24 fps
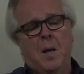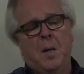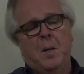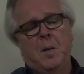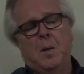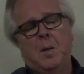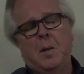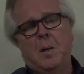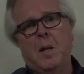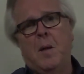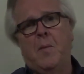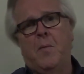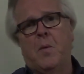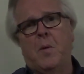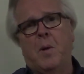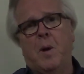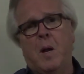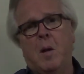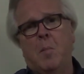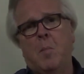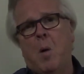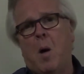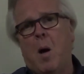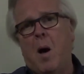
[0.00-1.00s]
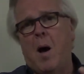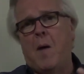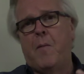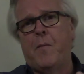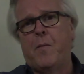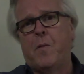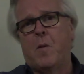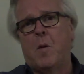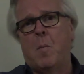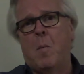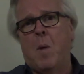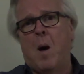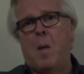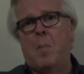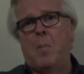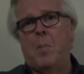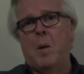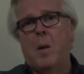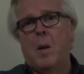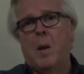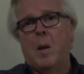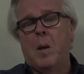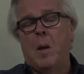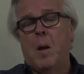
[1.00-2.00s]
Deliver him, offer him
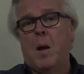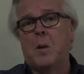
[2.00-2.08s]
up,